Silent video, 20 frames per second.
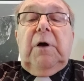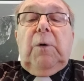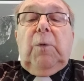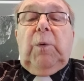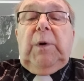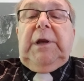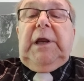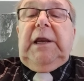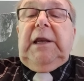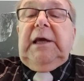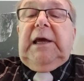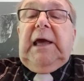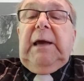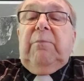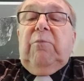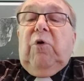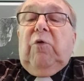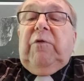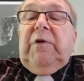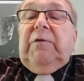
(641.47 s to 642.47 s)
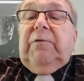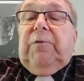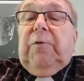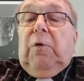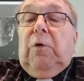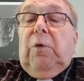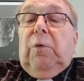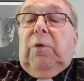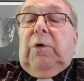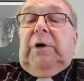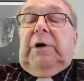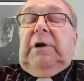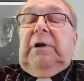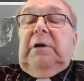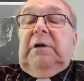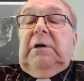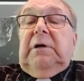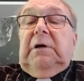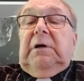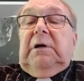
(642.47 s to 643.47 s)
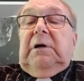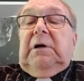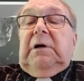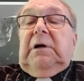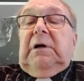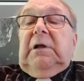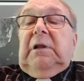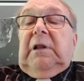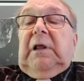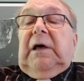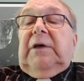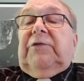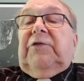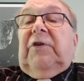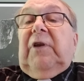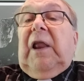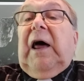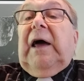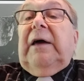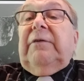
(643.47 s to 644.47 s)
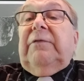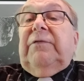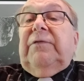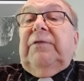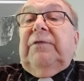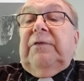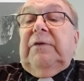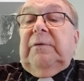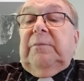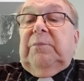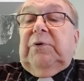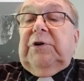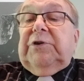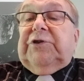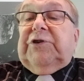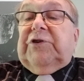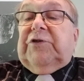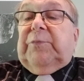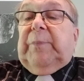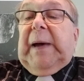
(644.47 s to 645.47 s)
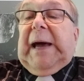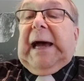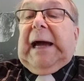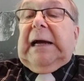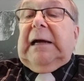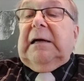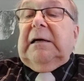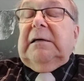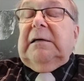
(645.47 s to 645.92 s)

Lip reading: We need to keep moving forward, lest life push us back.